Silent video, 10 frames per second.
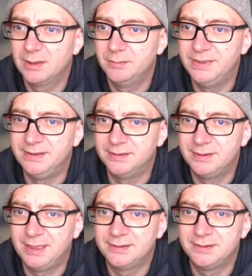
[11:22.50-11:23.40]
Means
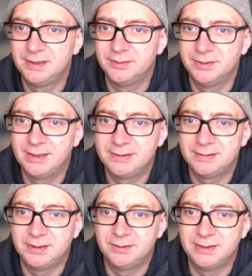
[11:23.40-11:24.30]
that's a 7, that's a
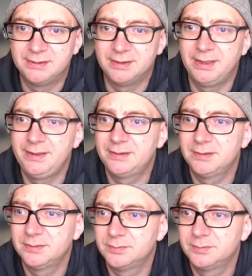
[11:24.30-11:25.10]
7, that's an 8.